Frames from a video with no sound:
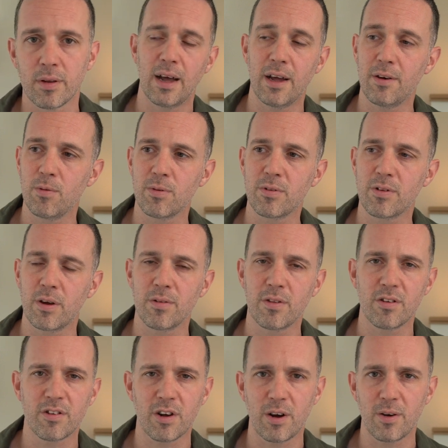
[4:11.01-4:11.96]
And also
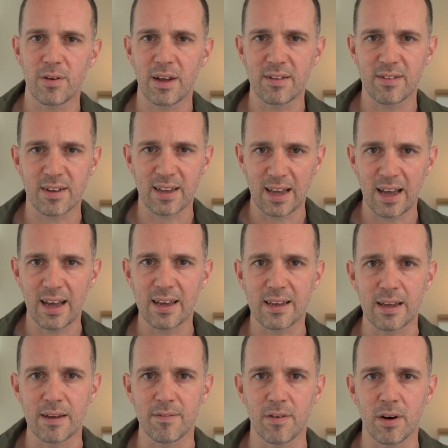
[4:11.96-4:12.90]
the child has a
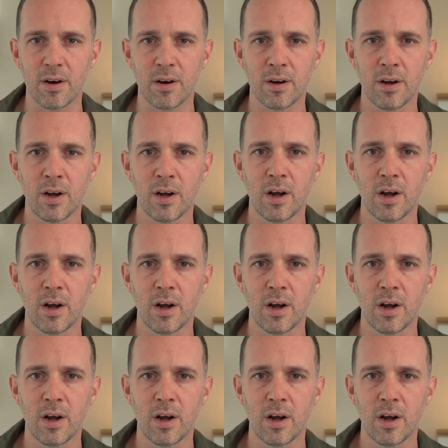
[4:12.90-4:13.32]
caregiver